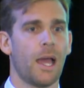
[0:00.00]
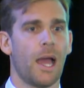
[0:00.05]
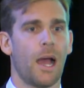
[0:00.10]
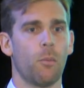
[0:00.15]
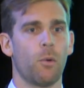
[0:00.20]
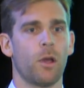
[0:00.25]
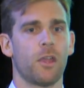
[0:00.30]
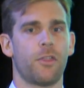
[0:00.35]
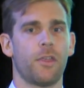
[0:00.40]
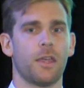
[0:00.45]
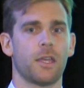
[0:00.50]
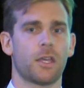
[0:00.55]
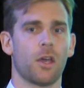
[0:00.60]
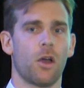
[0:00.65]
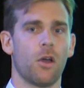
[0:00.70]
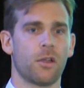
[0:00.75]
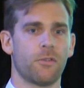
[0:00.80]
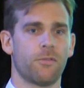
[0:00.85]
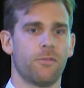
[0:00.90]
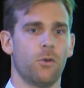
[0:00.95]
And we think
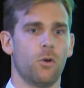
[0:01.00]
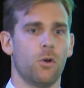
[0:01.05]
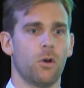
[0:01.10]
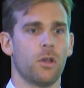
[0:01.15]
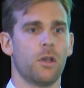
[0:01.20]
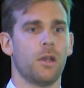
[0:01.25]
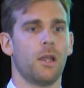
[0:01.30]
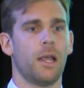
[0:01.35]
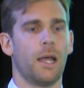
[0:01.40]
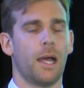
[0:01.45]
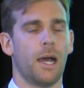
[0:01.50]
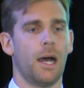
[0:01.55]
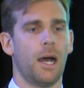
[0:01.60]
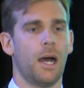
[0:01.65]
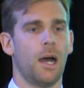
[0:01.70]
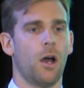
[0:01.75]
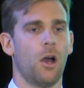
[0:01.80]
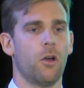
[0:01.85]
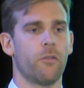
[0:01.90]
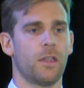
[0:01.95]
going forward
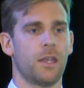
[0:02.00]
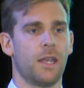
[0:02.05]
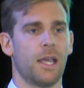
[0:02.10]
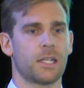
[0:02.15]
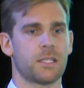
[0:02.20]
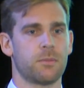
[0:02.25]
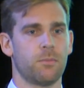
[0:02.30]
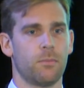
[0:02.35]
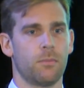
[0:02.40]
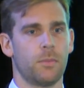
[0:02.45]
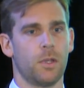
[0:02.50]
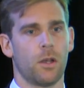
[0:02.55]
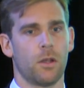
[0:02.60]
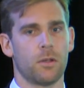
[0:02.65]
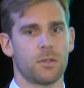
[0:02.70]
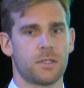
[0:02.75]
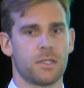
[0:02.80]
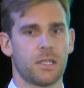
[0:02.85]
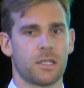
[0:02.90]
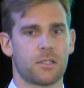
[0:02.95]
over the next
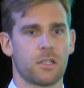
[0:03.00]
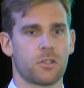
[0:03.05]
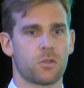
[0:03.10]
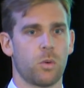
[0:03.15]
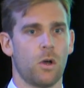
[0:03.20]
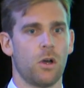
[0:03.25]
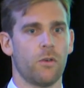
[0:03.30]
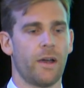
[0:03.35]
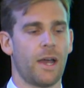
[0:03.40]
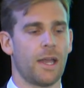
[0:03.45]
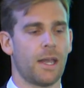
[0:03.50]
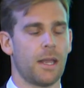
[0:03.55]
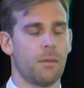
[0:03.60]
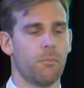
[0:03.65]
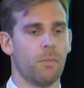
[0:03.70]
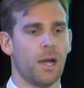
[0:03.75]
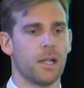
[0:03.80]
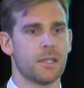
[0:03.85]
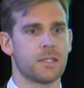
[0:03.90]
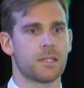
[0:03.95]
6 to 12,
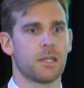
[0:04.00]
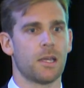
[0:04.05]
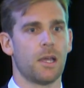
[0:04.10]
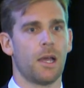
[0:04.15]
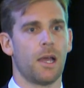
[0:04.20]
18 months,